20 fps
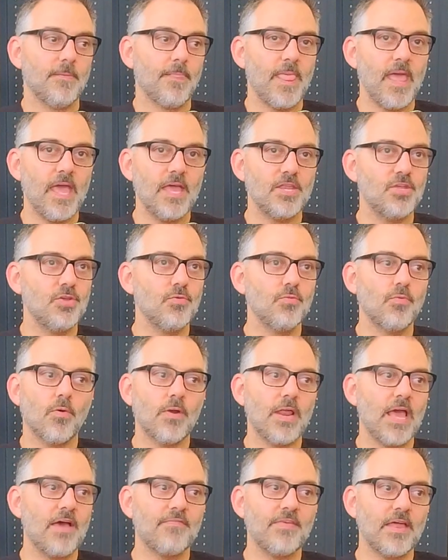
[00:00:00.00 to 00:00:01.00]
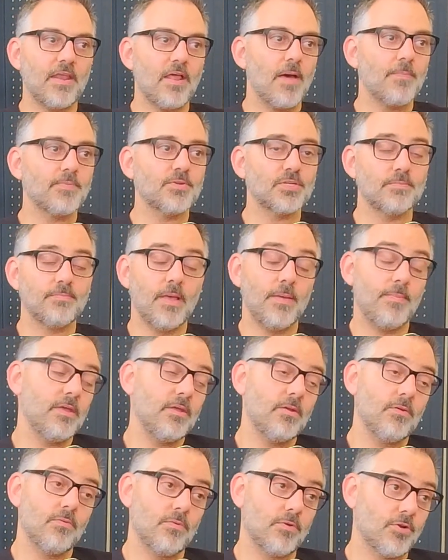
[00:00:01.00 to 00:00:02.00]
and you won't have that option. Maybe
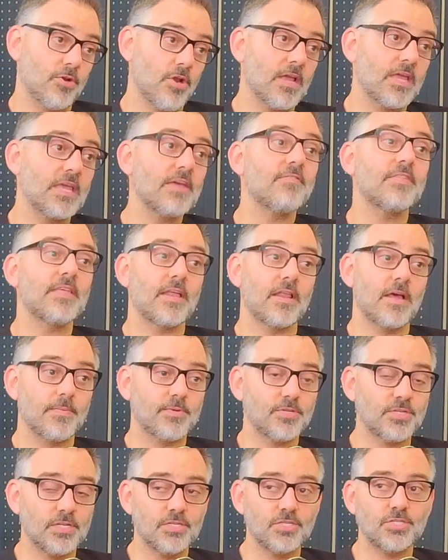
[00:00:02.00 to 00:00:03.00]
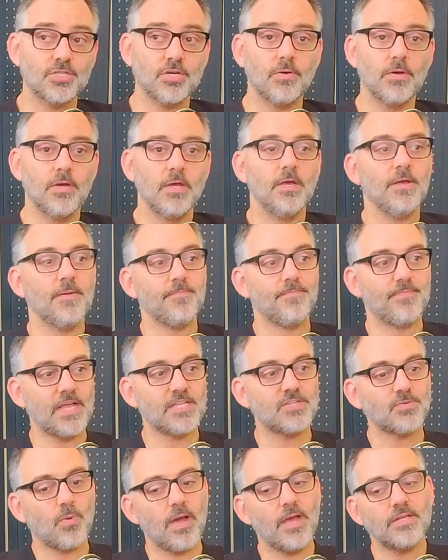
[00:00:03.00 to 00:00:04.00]
you're not given that option. And so
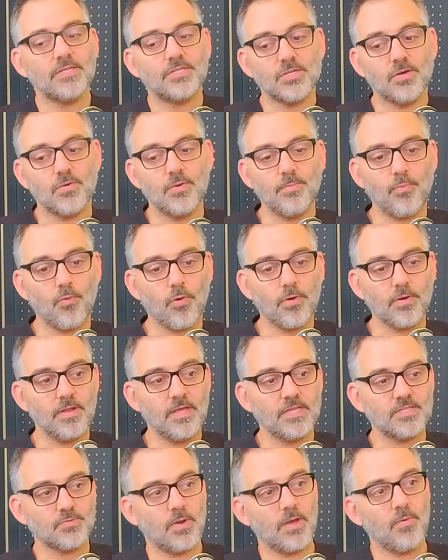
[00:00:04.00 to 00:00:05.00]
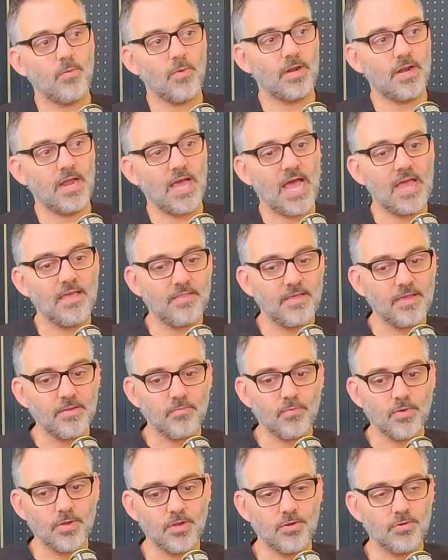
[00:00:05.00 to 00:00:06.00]
that's why it's so important. That's why I wanted to highlight
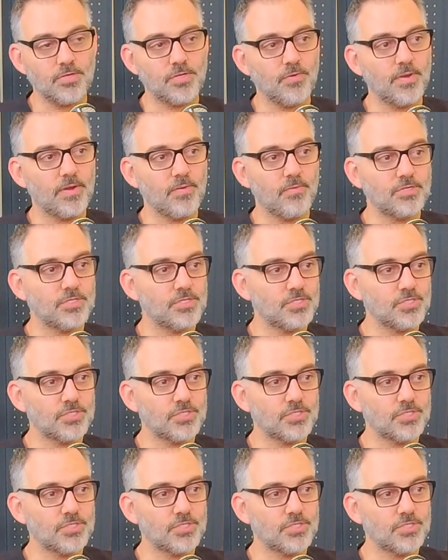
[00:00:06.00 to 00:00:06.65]
what you're doing, which is